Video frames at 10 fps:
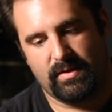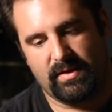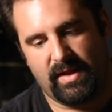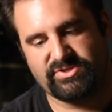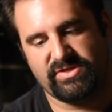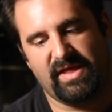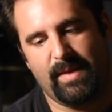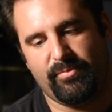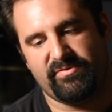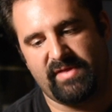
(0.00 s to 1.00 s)
it actually
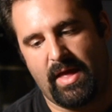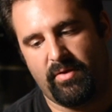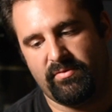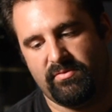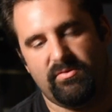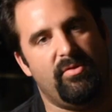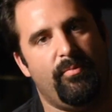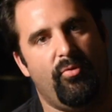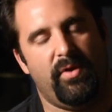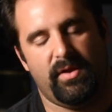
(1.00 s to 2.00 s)
tapers down to the
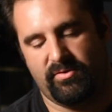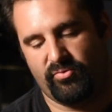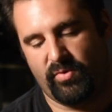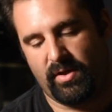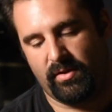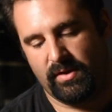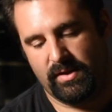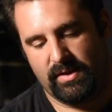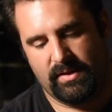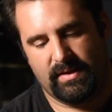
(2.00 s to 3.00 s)
point as well.
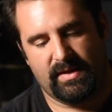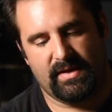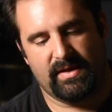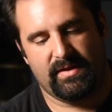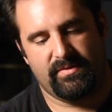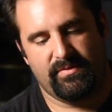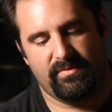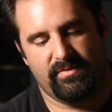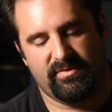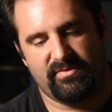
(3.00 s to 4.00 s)

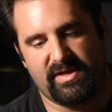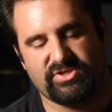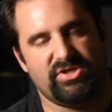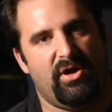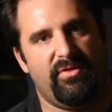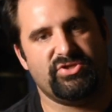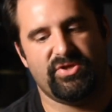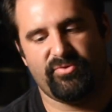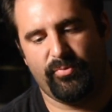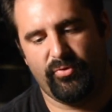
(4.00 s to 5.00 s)
This is actually called a
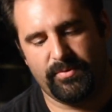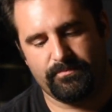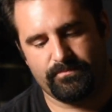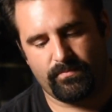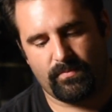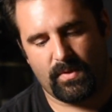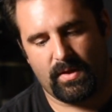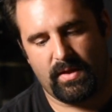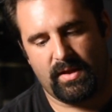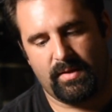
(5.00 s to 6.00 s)
chisel point,
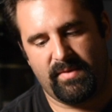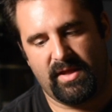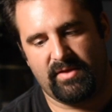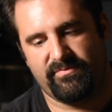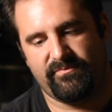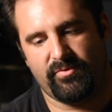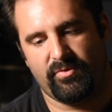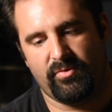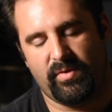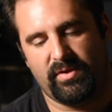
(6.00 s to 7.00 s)
and it makes
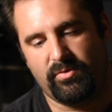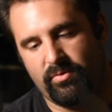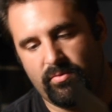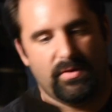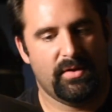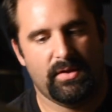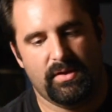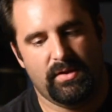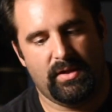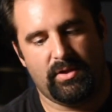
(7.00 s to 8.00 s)
for when you
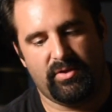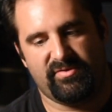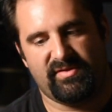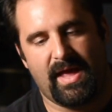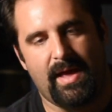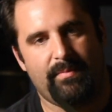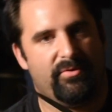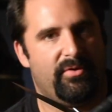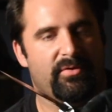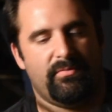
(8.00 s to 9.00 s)
stab
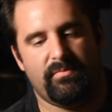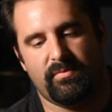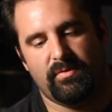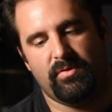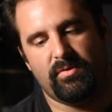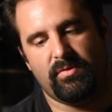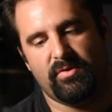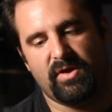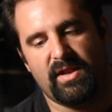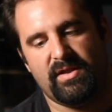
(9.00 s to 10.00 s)
or you
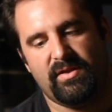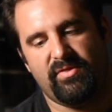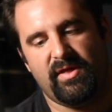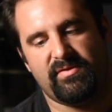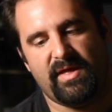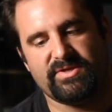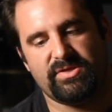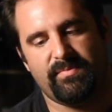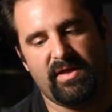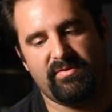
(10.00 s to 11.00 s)
cut into things. It
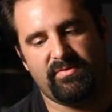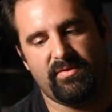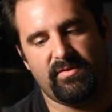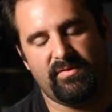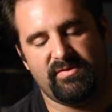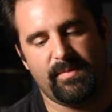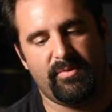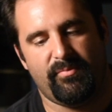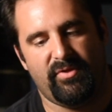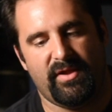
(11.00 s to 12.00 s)
actually makes the tip of
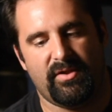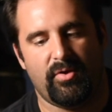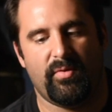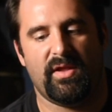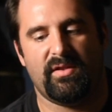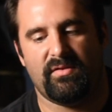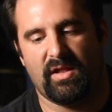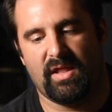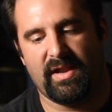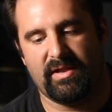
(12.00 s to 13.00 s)
the blade go in
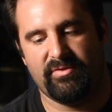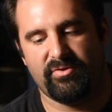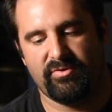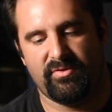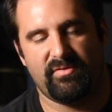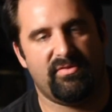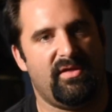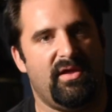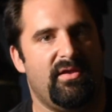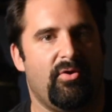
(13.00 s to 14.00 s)
a lot easier than say a